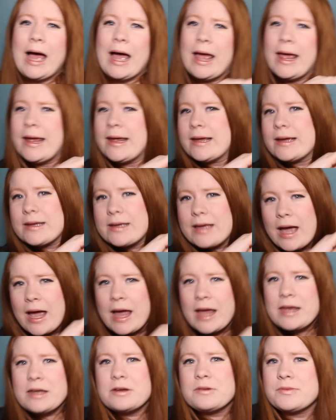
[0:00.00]
I
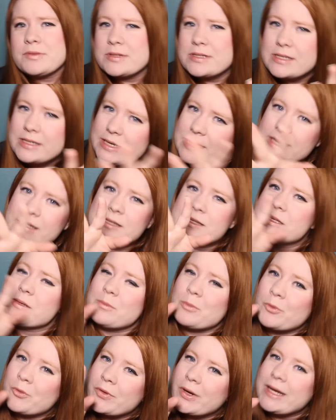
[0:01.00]
kind of sneak
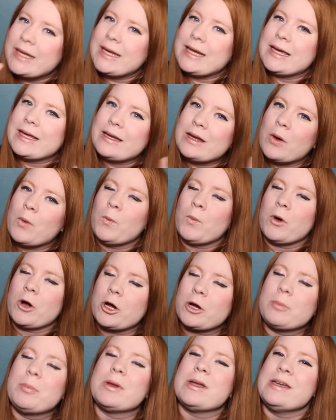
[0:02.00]
some reading in at
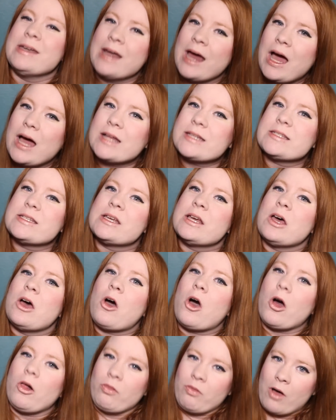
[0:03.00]
work, but not
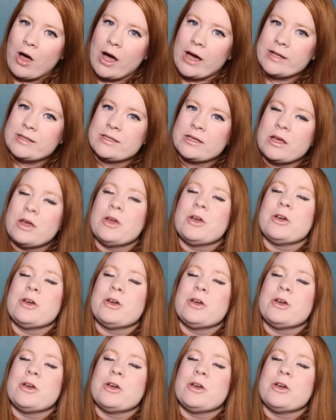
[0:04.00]
a lot.